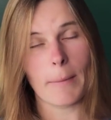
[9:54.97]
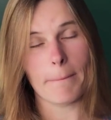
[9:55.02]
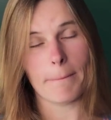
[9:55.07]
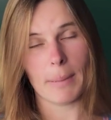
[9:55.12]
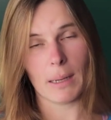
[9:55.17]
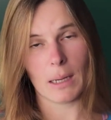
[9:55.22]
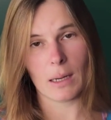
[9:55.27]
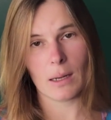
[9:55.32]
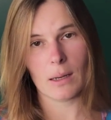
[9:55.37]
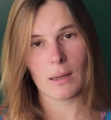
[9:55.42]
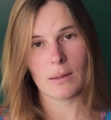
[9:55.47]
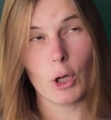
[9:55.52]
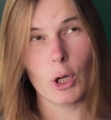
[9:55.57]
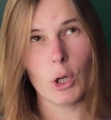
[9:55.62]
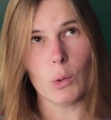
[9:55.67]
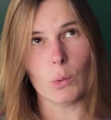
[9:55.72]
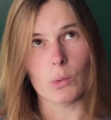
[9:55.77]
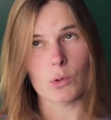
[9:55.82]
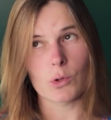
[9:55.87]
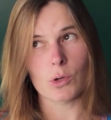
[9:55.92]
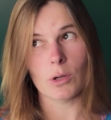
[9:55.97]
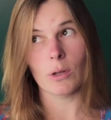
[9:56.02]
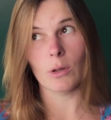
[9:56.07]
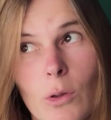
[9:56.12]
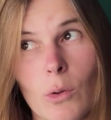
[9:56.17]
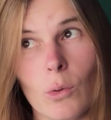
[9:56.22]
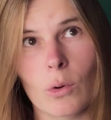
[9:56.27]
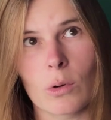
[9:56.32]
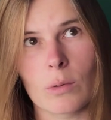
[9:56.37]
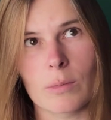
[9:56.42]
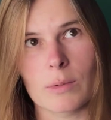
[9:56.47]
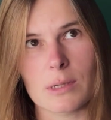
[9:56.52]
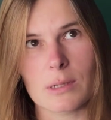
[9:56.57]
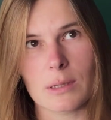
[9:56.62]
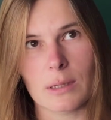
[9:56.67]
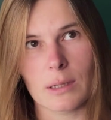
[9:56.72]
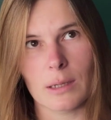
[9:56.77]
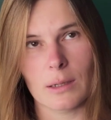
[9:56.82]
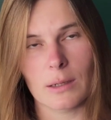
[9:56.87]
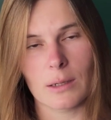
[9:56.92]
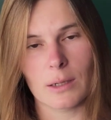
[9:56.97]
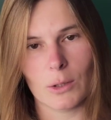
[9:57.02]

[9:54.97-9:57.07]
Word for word: big, huge, enormously